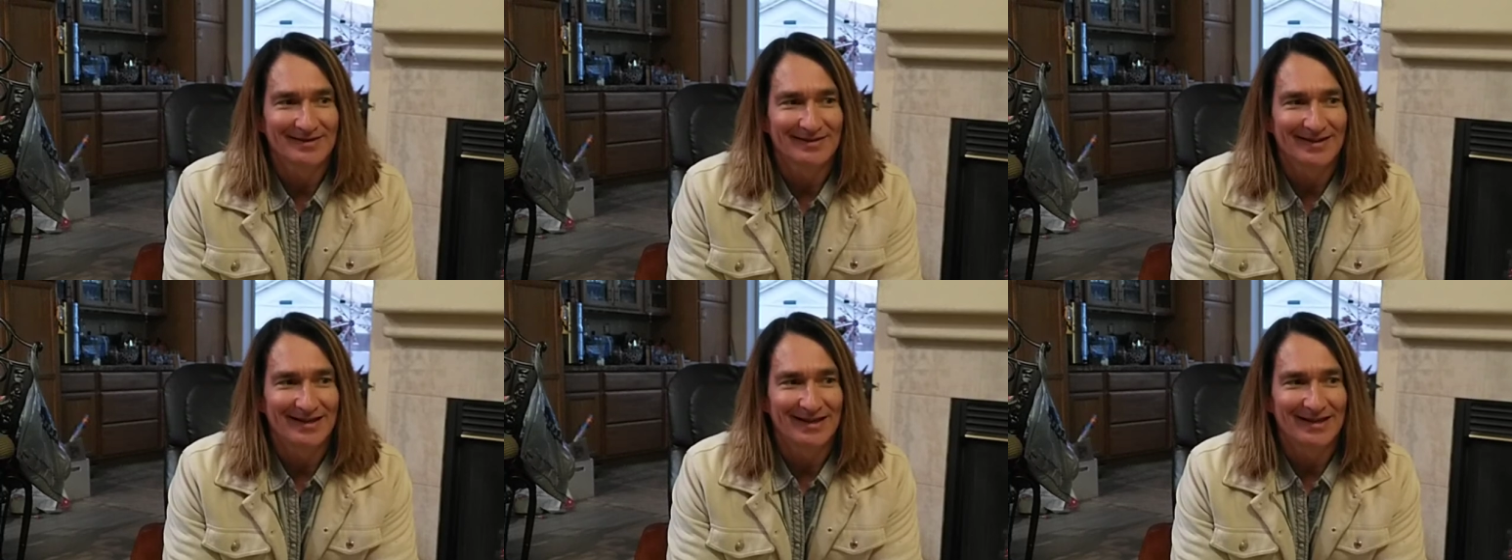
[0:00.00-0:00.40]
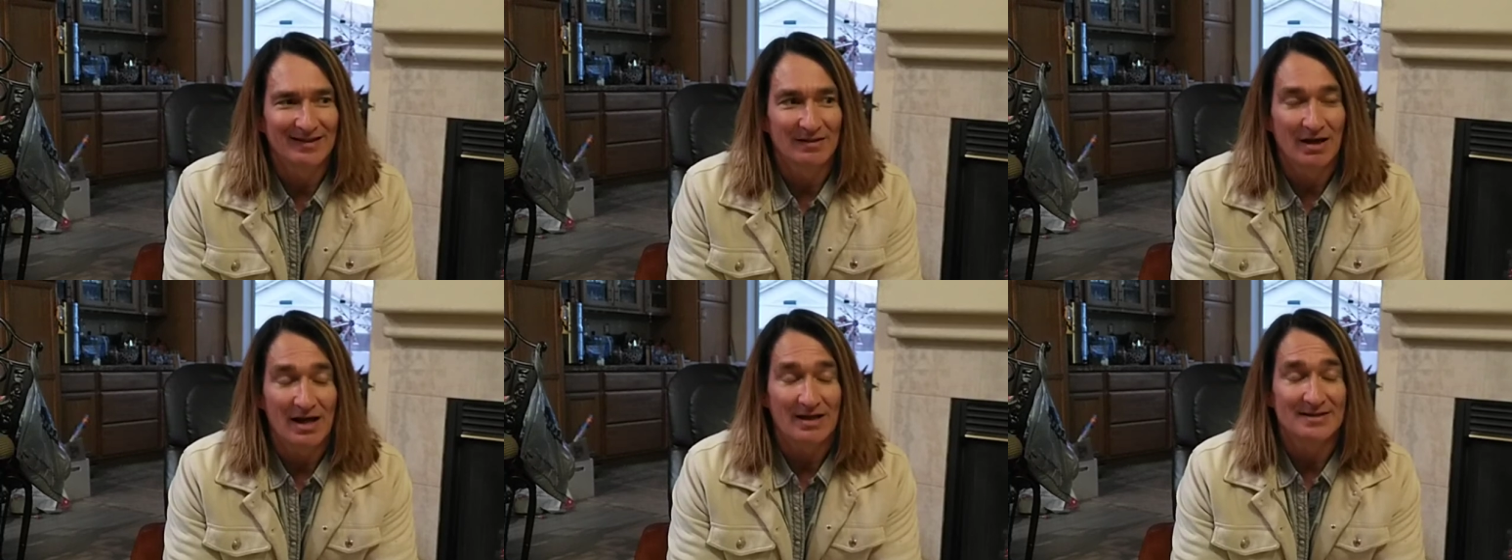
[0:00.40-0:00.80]
and a
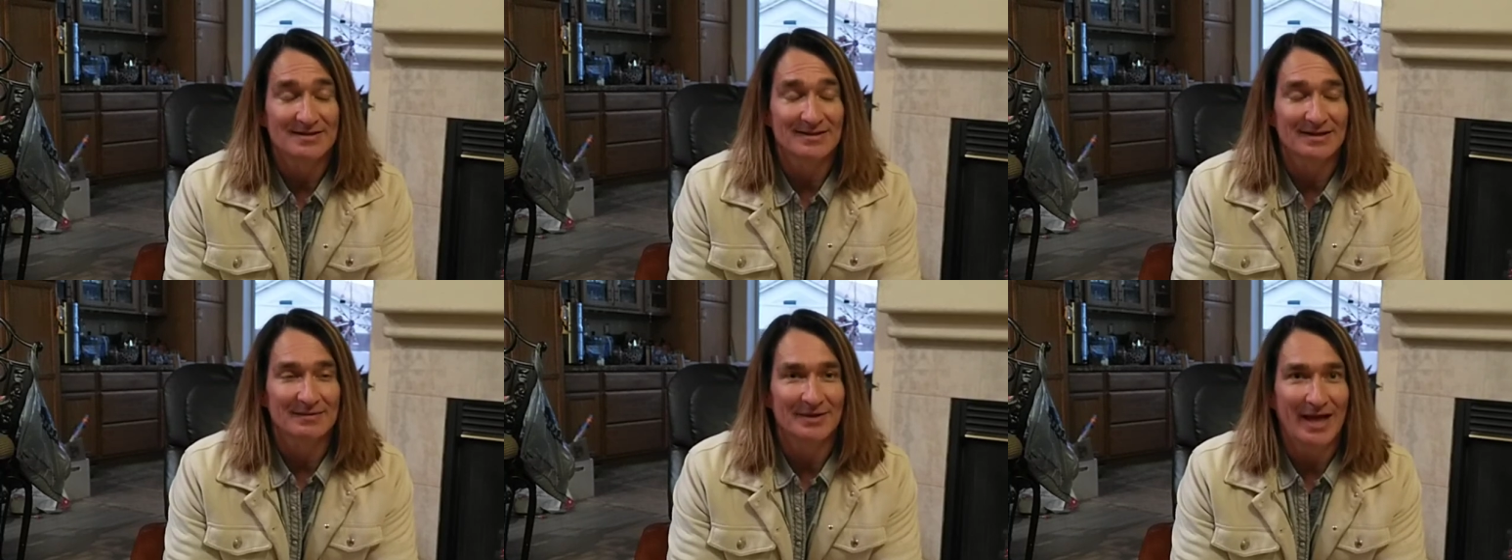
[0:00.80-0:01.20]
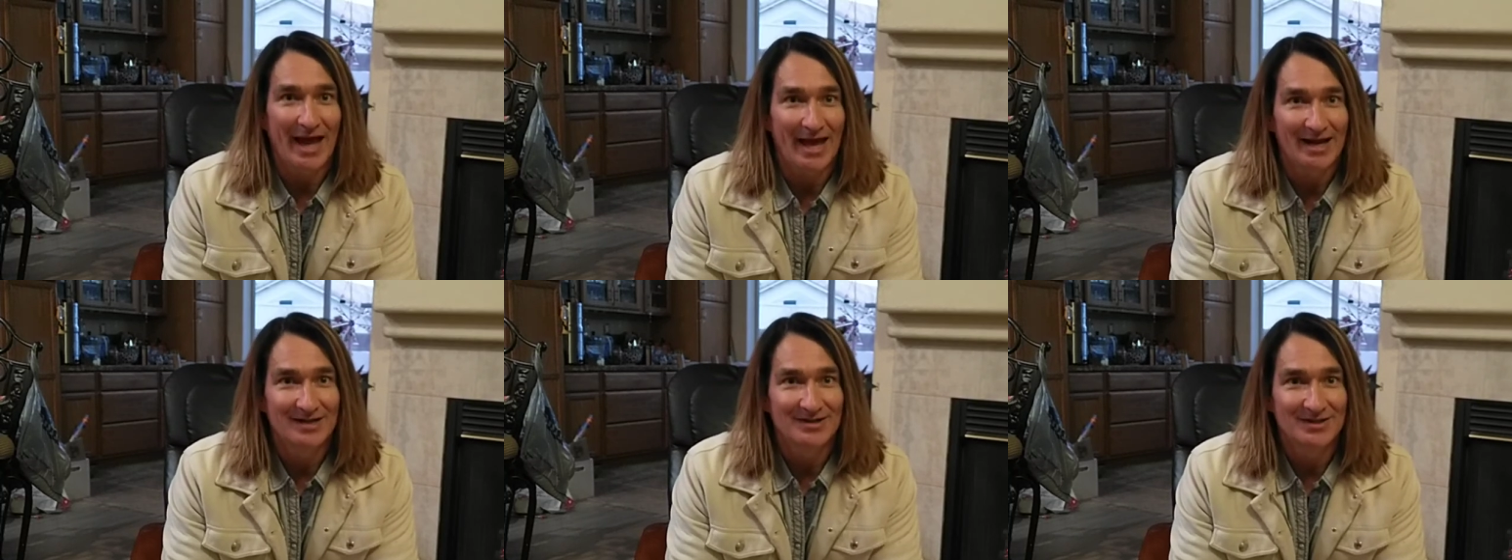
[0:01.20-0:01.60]
lot is going to be
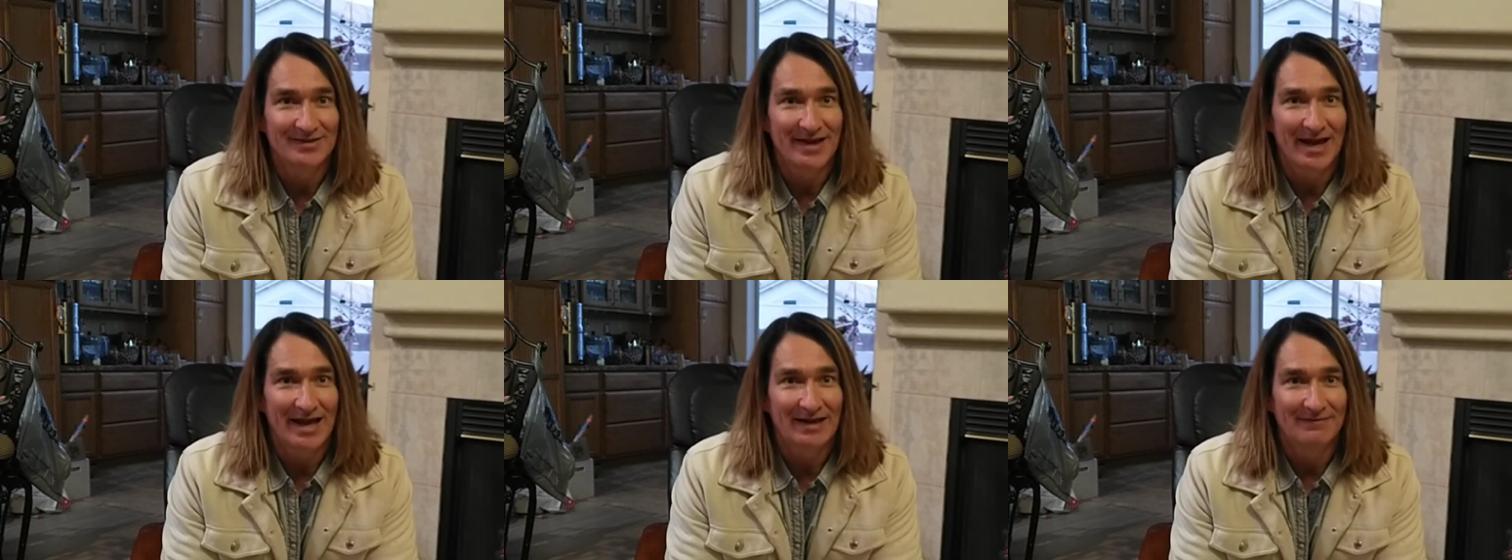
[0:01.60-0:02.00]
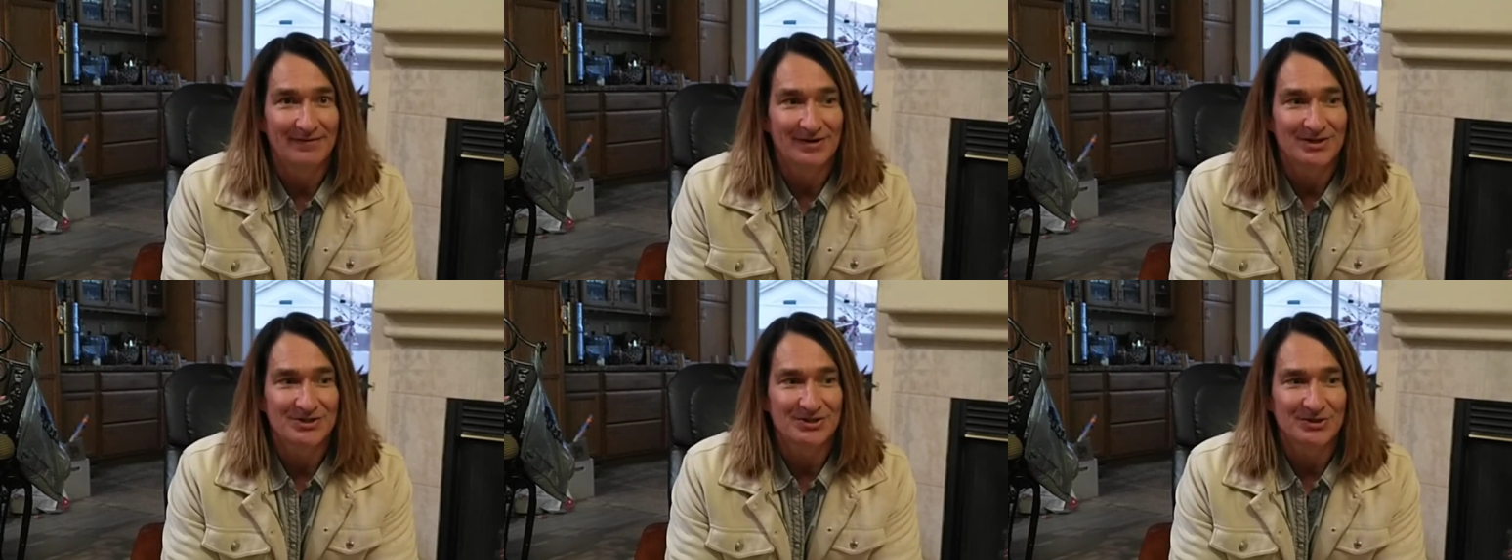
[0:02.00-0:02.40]
added to that
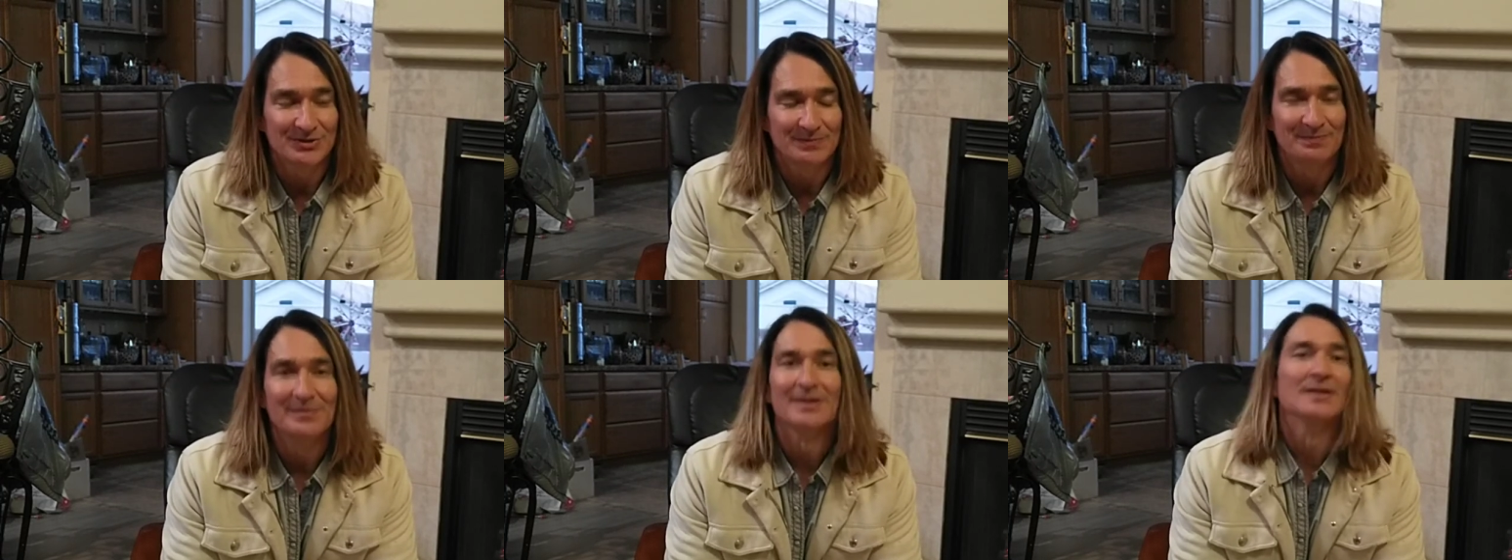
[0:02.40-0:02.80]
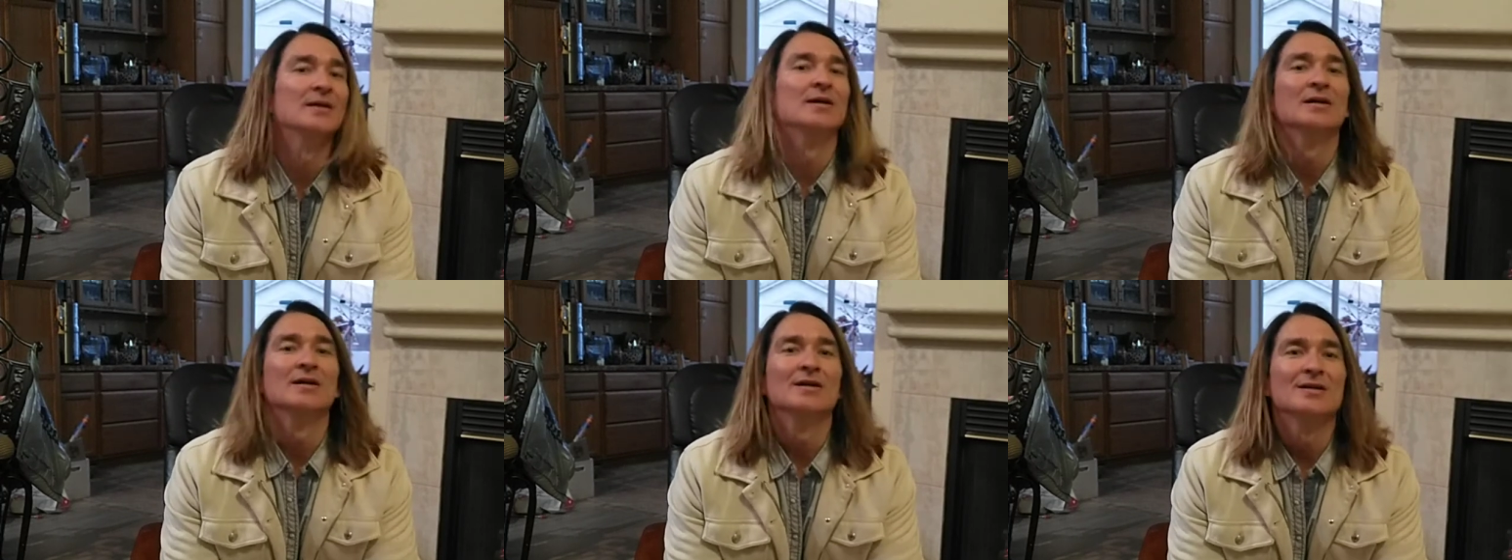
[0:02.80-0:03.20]
very soon.
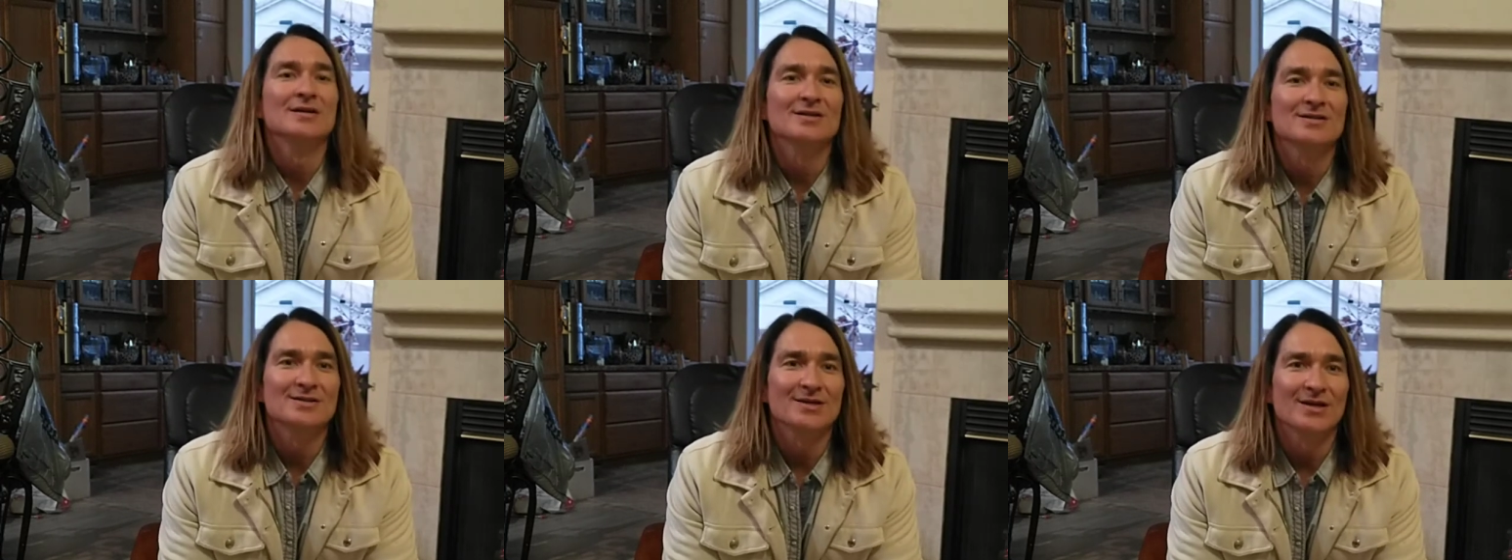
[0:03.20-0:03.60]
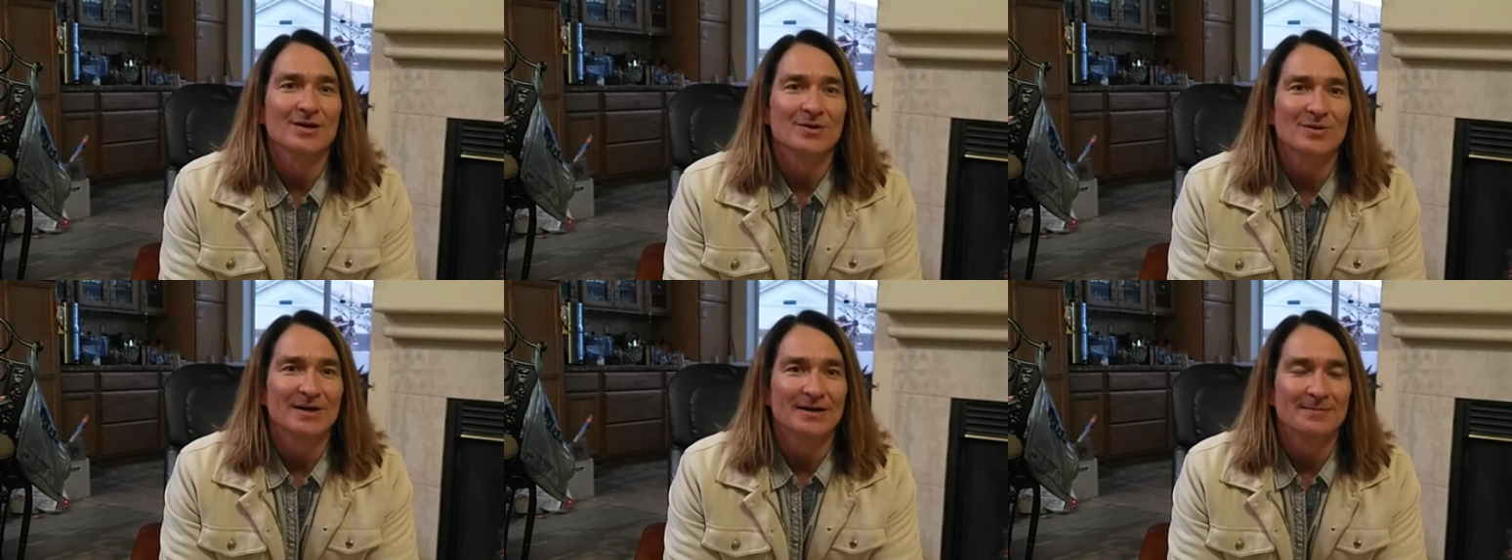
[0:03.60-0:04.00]

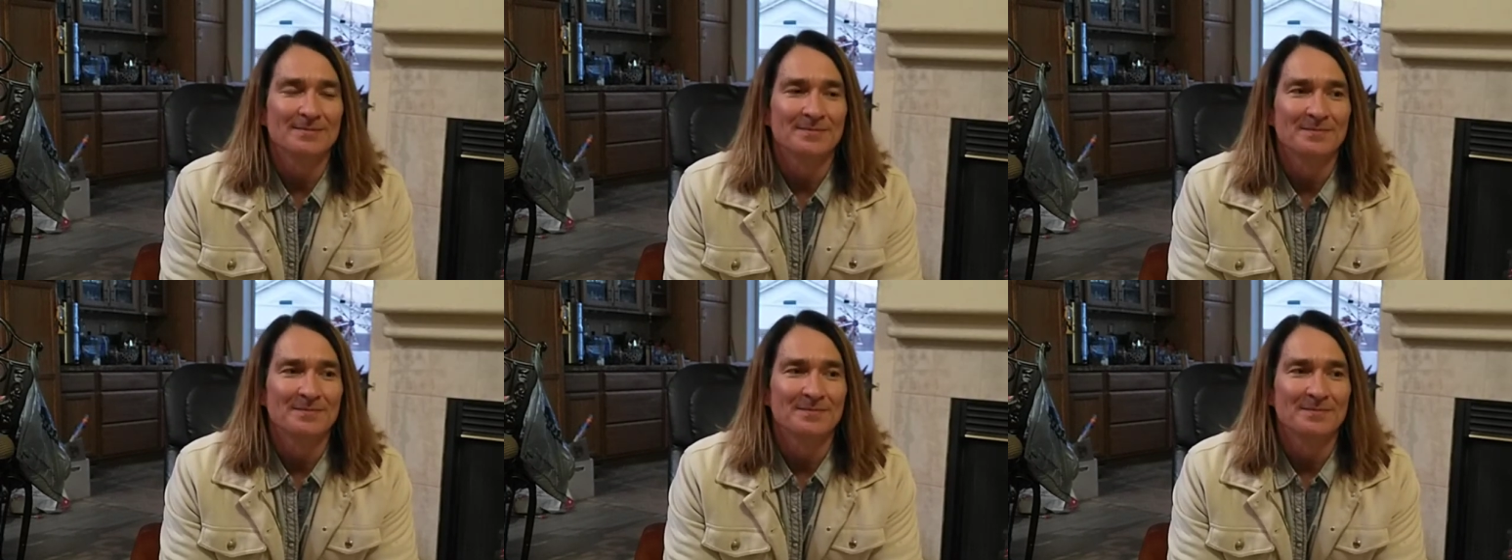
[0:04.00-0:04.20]
So